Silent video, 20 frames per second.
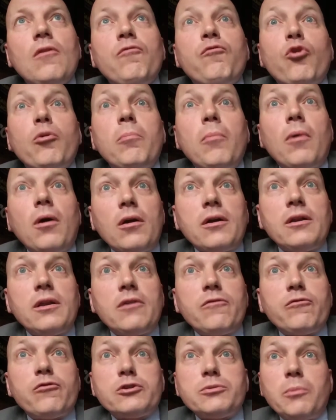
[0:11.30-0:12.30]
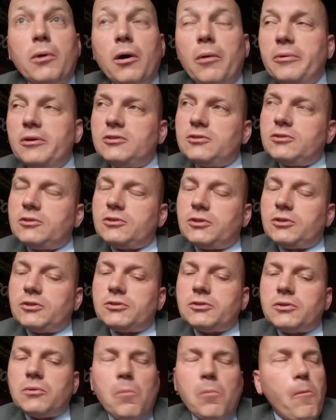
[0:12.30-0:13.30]
for marketing for small
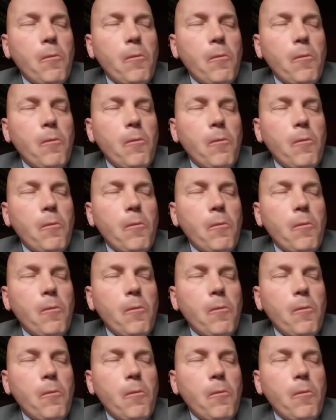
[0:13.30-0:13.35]
businesses.